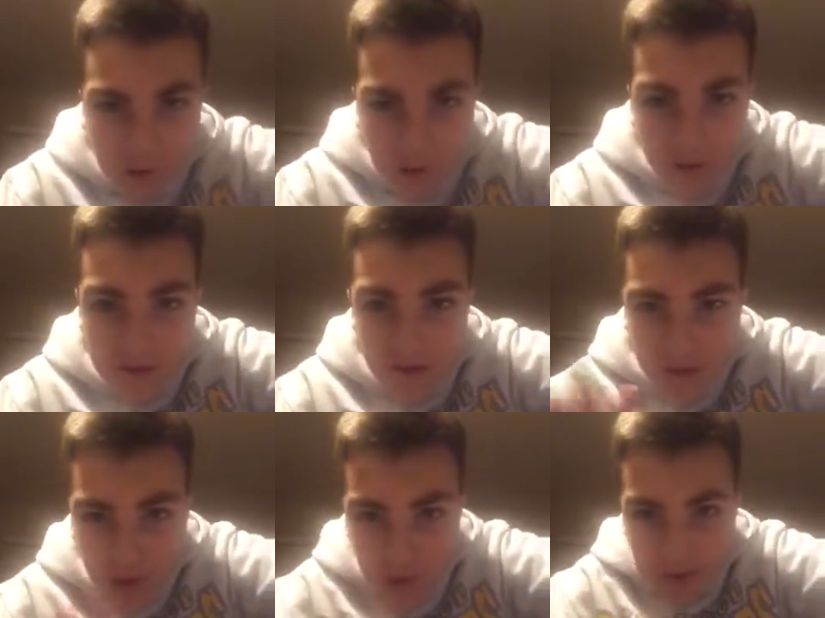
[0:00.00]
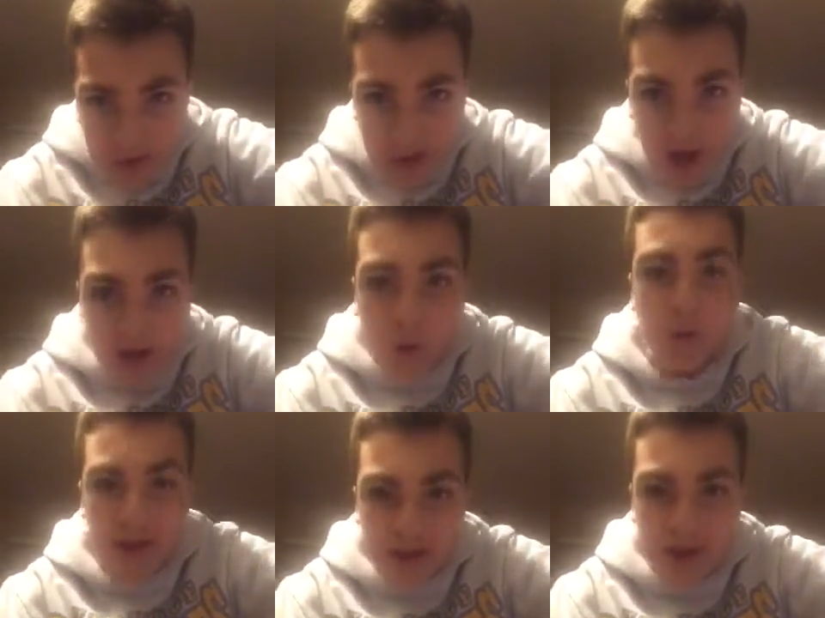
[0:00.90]
to
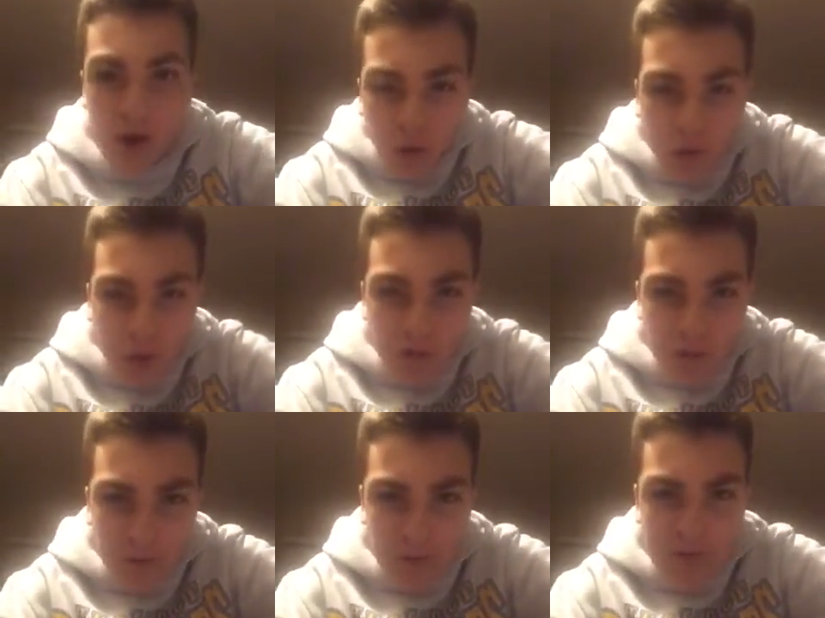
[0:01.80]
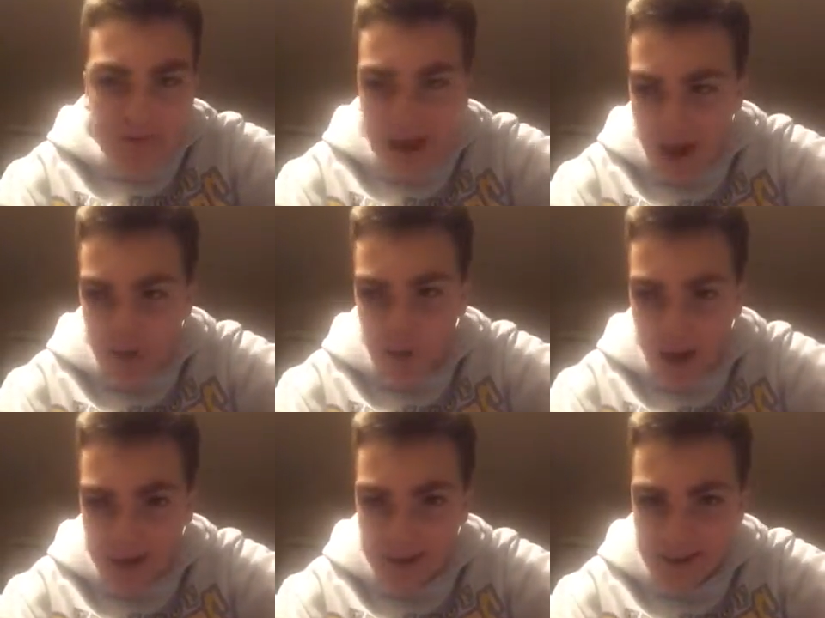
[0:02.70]
go run with my dad,
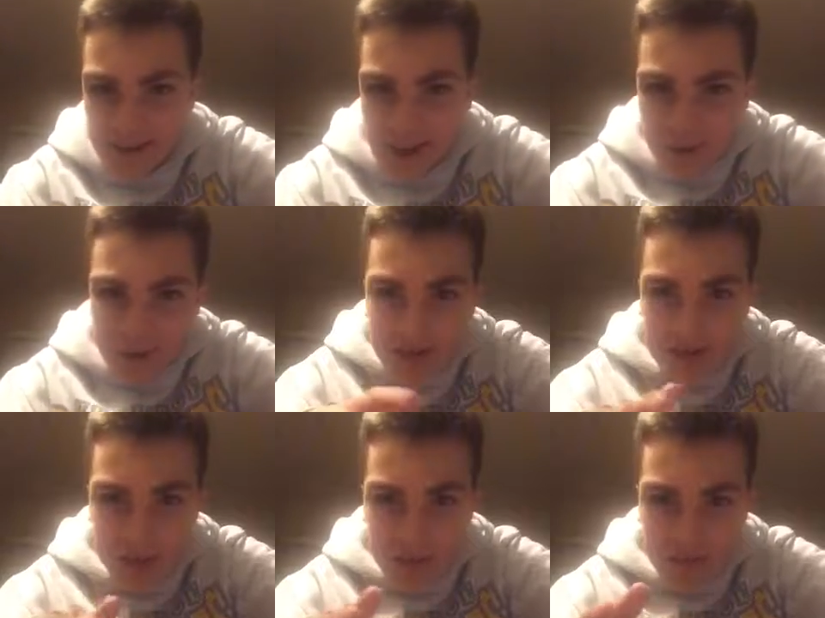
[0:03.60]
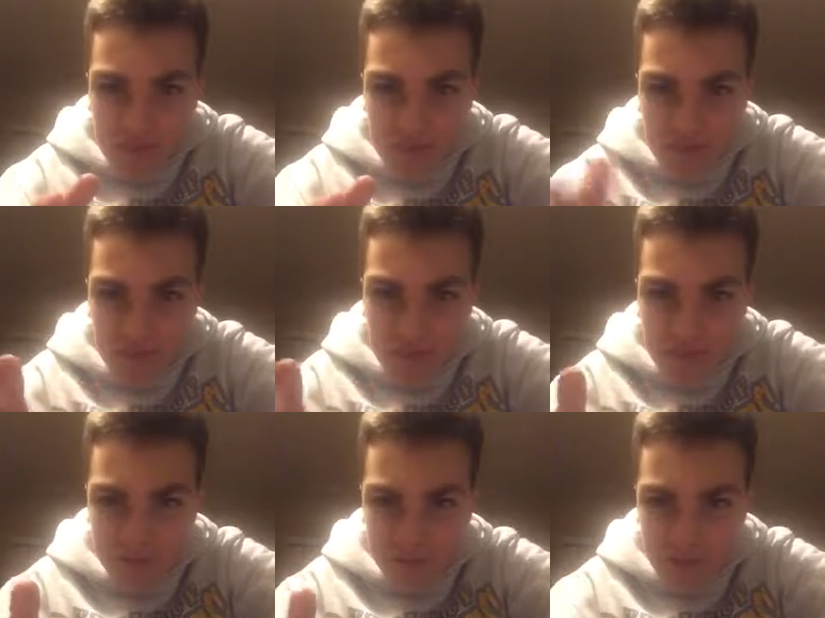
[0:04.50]
right? And we go in
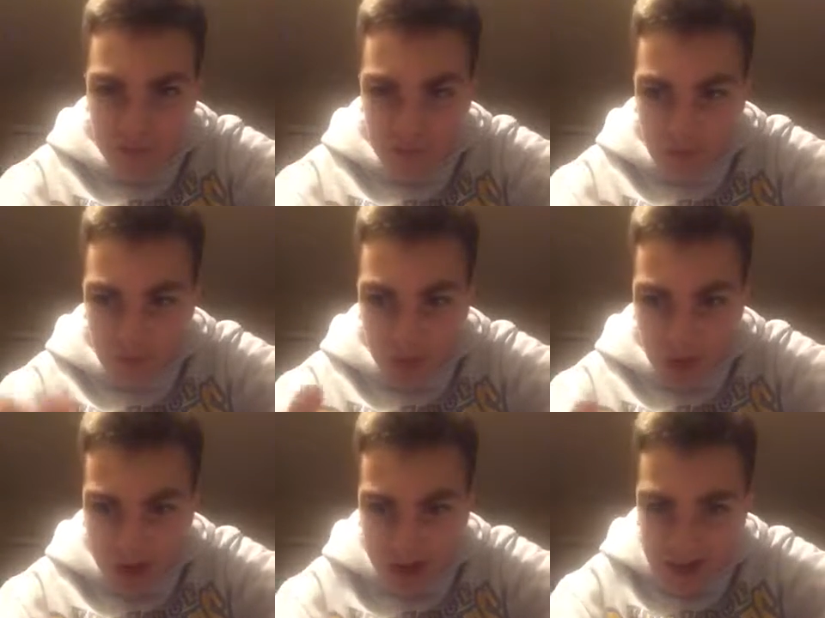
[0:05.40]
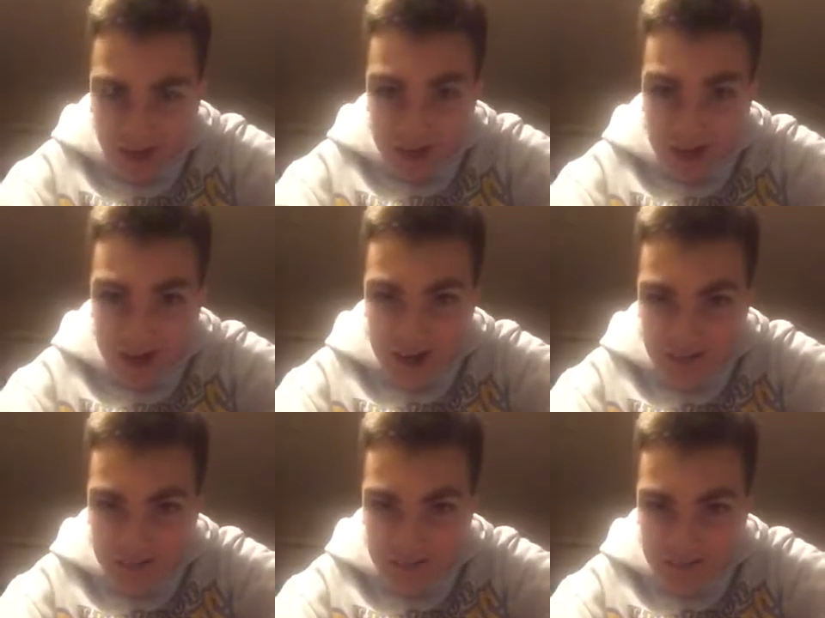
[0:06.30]
the book aisle,
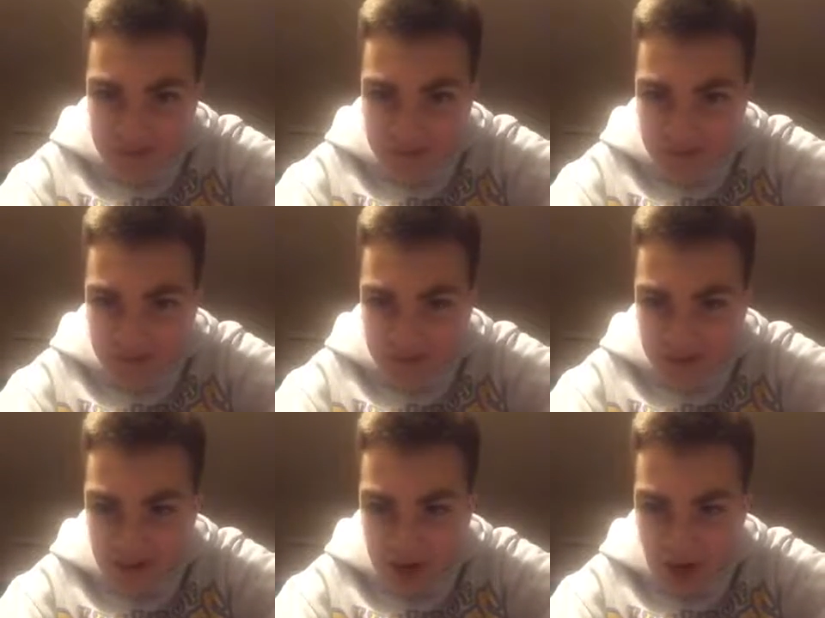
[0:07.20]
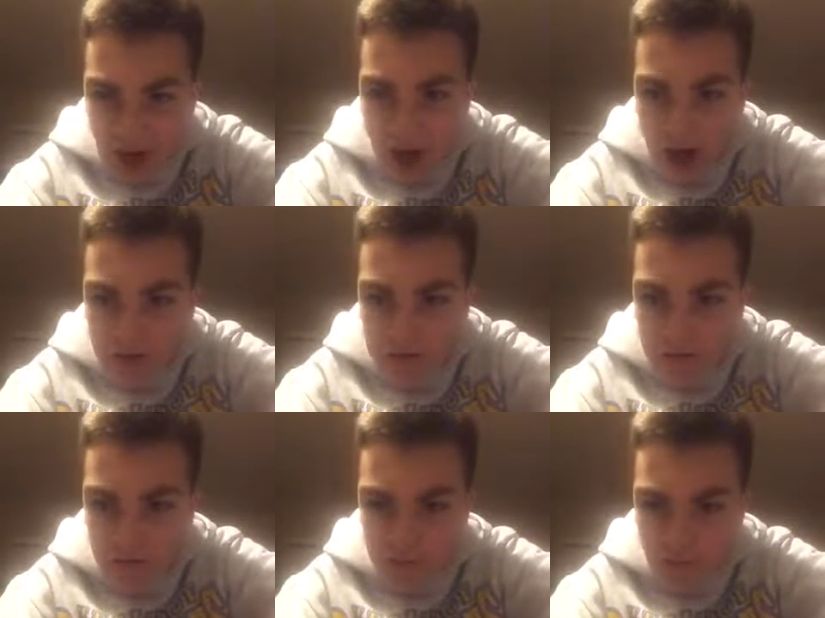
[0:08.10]
and I
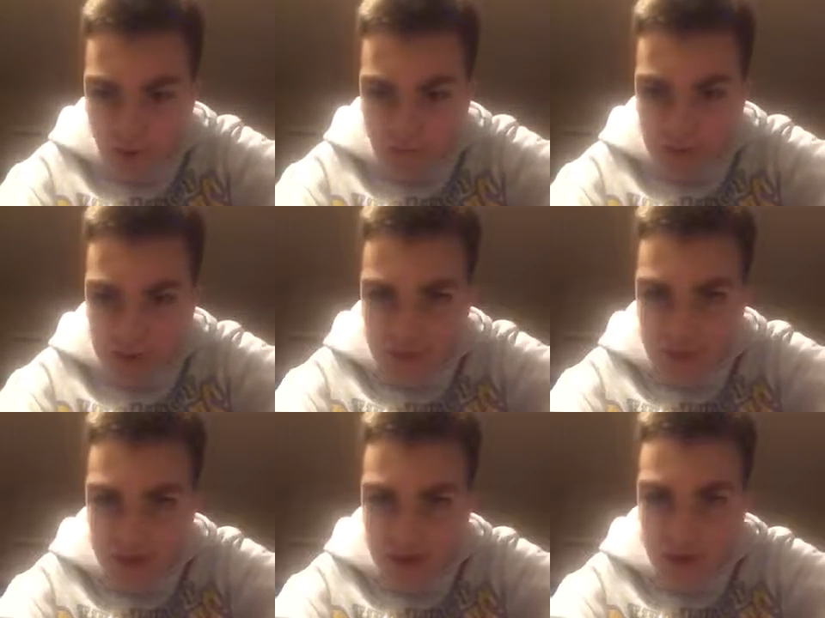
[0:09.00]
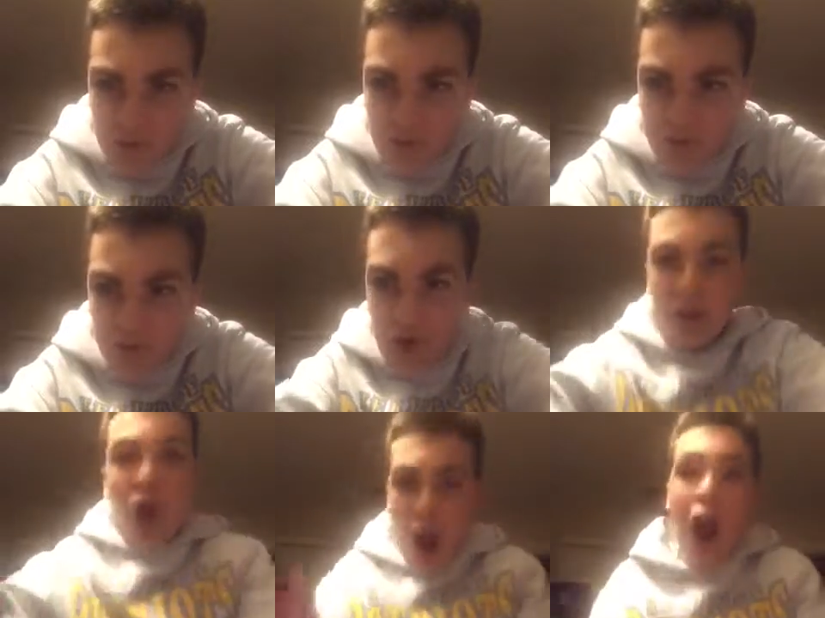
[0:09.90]
saw this, and I was
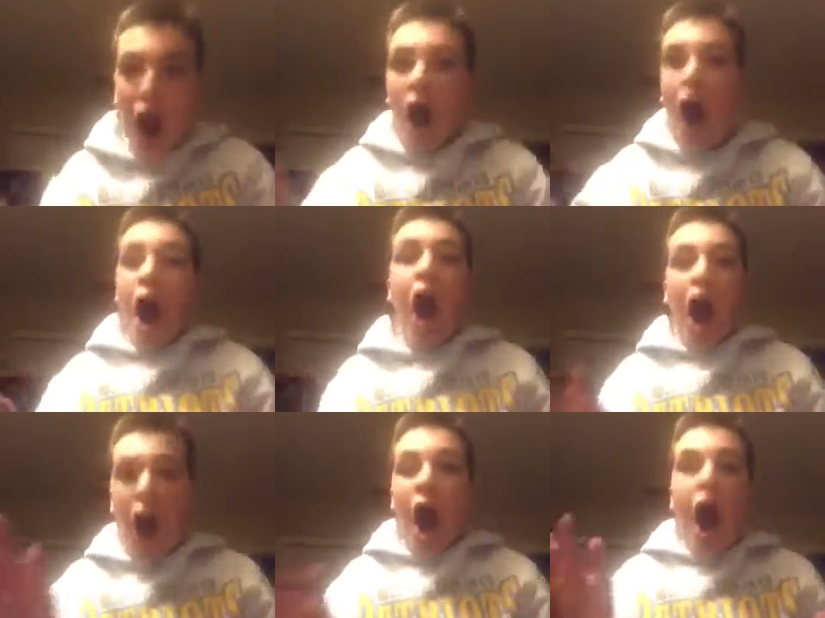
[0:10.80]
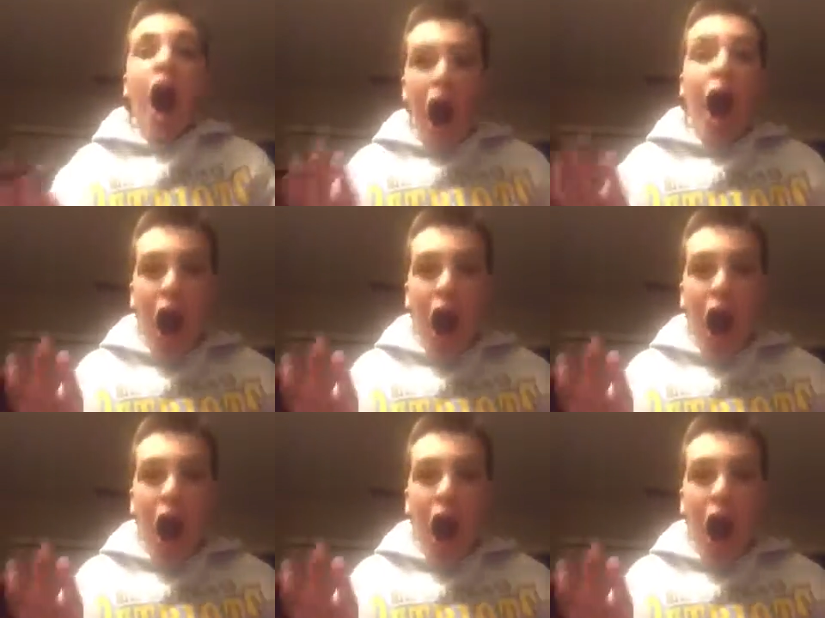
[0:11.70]
like, And